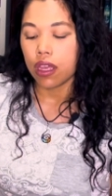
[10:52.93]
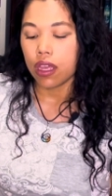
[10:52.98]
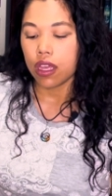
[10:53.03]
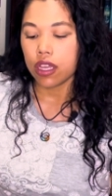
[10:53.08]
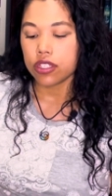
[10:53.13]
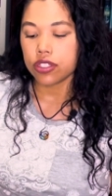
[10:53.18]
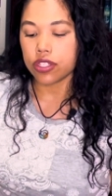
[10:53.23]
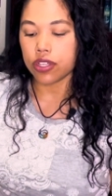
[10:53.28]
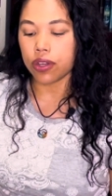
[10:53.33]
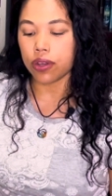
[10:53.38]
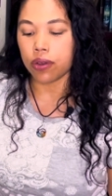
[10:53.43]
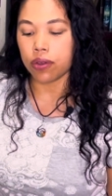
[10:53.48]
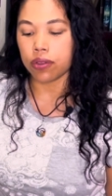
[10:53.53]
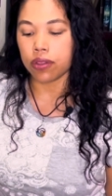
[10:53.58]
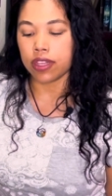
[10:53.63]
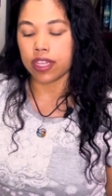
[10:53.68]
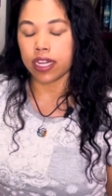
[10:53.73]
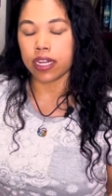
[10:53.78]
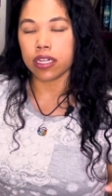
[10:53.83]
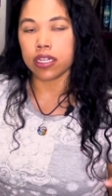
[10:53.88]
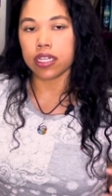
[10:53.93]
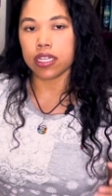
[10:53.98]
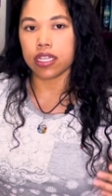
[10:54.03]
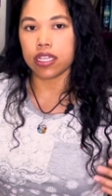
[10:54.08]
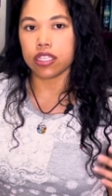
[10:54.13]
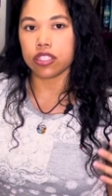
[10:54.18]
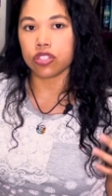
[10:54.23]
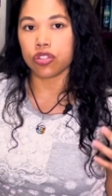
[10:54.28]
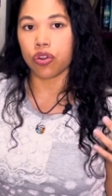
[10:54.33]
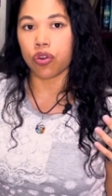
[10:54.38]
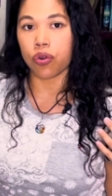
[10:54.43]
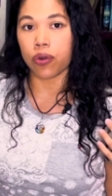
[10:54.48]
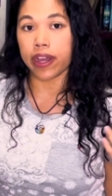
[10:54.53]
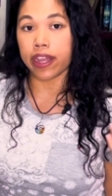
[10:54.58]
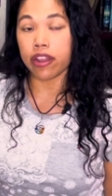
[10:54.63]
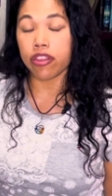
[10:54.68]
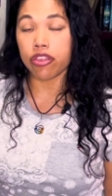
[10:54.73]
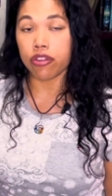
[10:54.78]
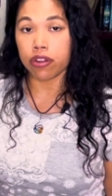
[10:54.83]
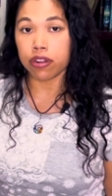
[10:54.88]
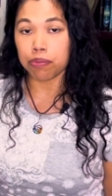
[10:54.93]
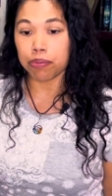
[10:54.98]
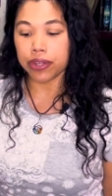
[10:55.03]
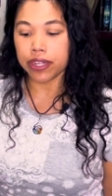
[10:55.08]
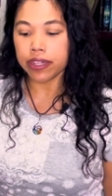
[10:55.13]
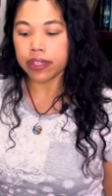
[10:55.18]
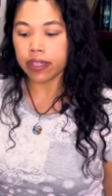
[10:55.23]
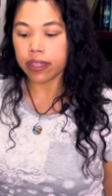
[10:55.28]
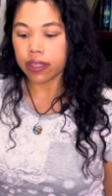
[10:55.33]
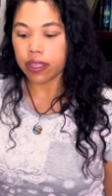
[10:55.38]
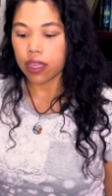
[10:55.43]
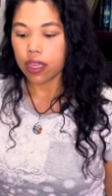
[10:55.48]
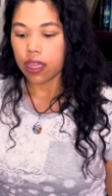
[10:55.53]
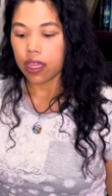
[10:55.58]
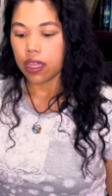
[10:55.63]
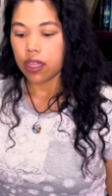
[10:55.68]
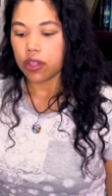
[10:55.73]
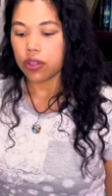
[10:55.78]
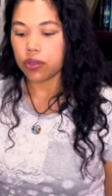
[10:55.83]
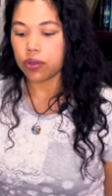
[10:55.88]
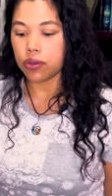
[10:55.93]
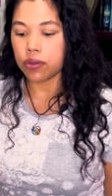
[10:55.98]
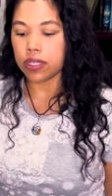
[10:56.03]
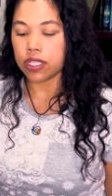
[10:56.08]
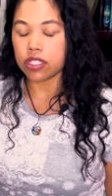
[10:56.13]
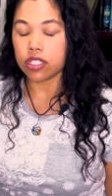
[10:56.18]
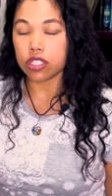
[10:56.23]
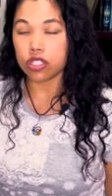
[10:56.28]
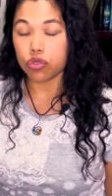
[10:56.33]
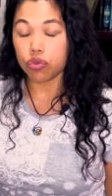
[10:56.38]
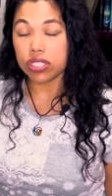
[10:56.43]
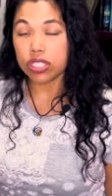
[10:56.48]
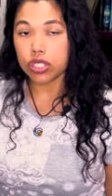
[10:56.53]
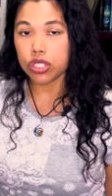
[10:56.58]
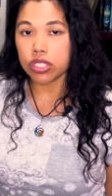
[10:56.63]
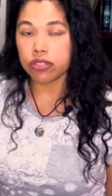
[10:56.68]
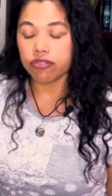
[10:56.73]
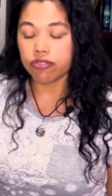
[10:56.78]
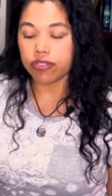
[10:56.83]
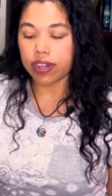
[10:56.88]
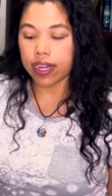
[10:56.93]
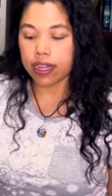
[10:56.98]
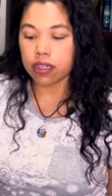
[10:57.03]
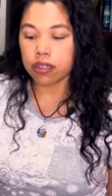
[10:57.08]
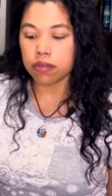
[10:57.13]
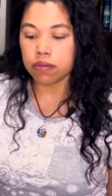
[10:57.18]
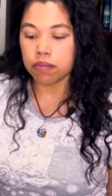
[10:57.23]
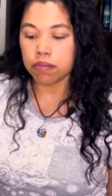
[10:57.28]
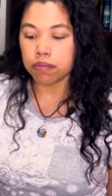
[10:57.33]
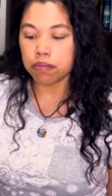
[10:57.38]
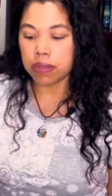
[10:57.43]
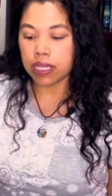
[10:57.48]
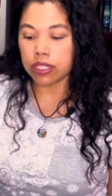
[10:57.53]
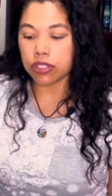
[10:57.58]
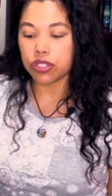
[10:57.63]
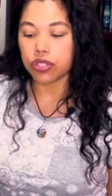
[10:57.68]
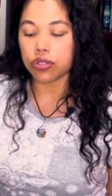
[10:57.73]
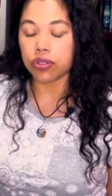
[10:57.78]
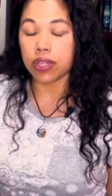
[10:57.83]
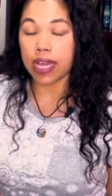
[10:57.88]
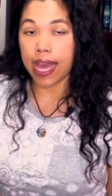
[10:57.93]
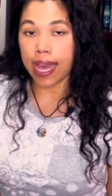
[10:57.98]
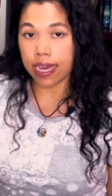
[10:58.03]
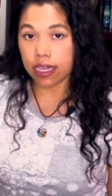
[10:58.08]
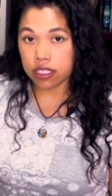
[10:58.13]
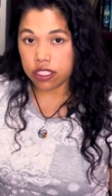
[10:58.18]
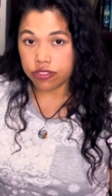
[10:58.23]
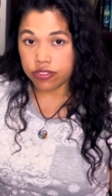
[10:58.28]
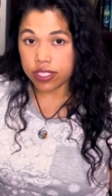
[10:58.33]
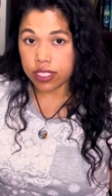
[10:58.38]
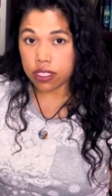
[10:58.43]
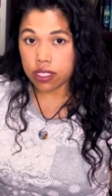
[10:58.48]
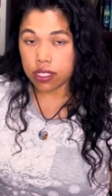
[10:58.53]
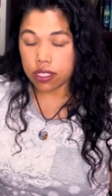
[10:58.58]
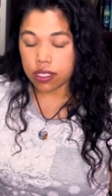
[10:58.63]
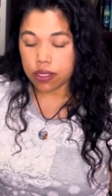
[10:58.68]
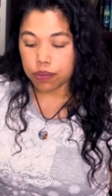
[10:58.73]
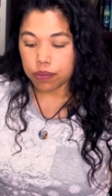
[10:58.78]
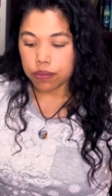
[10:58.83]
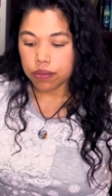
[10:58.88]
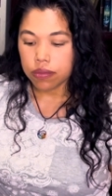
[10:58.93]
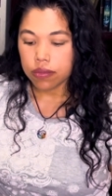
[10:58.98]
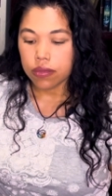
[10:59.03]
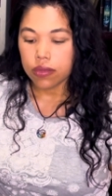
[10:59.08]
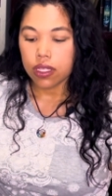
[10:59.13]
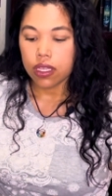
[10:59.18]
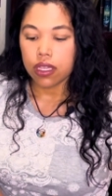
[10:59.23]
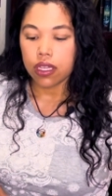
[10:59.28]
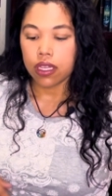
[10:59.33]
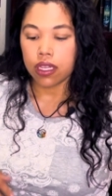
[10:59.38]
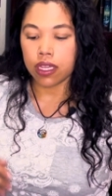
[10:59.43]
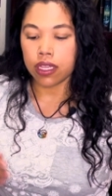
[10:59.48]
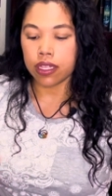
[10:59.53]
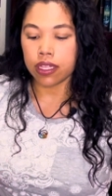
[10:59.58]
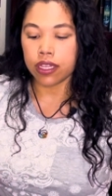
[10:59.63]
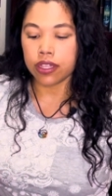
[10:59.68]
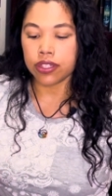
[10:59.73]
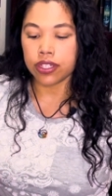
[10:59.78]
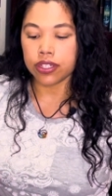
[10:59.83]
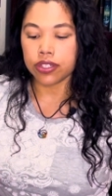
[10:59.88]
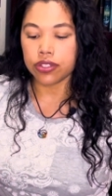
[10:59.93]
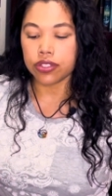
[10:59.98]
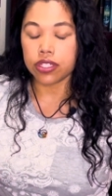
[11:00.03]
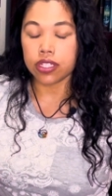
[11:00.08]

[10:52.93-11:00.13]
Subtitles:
So there is Greta Thunberg, who is a Swedish environmental activist. And then there's